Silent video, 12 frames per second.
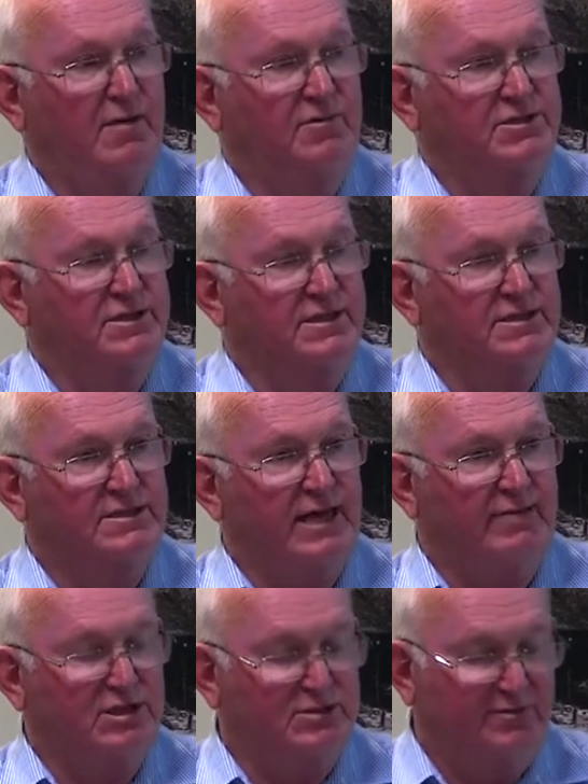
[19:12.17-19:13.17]
was the
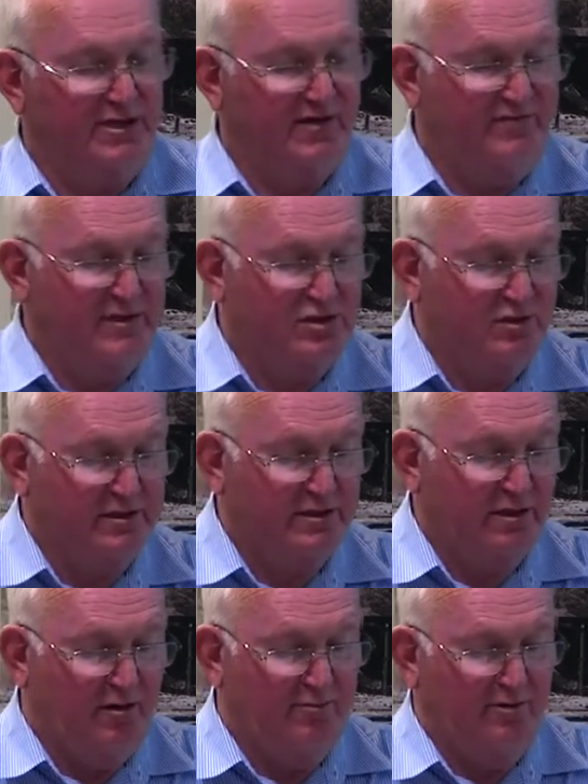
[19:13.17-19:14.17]
establishment of the
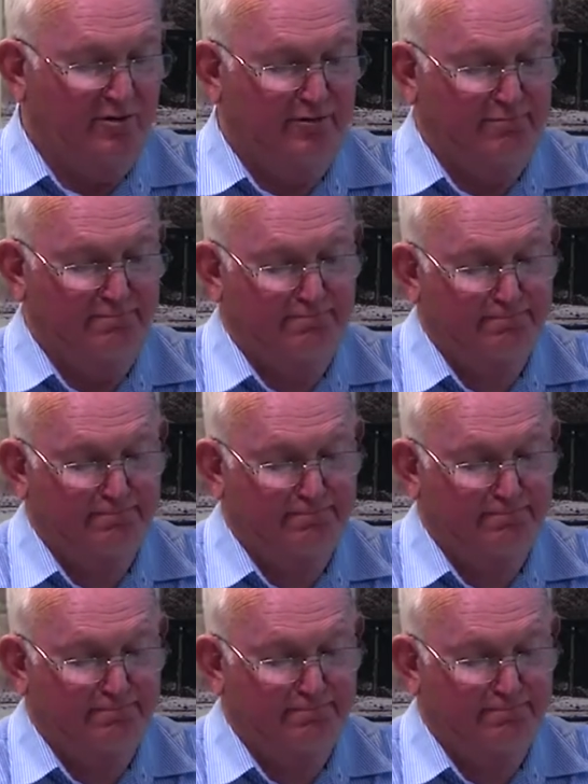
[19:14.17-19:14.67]
Joint Coal Board.